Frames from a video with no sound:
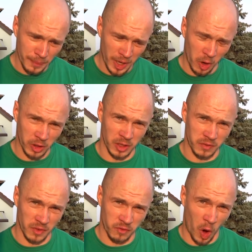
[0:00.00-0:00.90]
because of
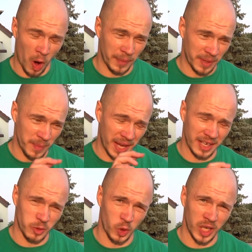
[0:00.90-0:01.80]
the foam. It makes
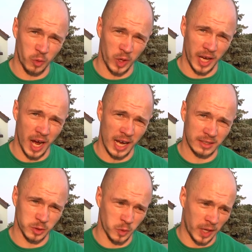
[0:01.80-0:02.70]
it really
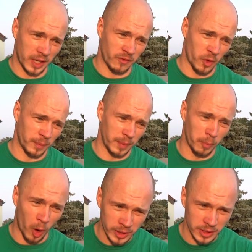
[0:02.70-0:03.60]
hard to drink it from the
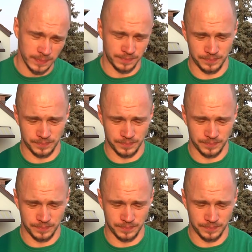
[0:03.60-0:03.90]
bottle.